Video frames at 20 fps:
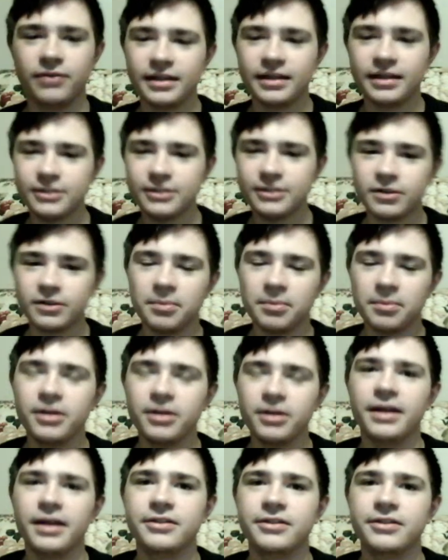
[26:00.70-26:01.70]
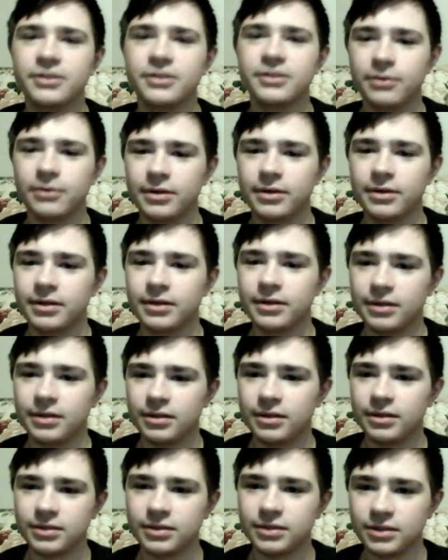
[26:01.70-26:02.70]
that starts Monday, too.
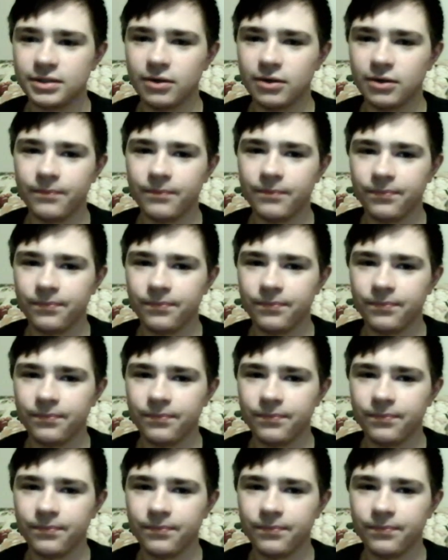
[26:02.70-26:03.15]
So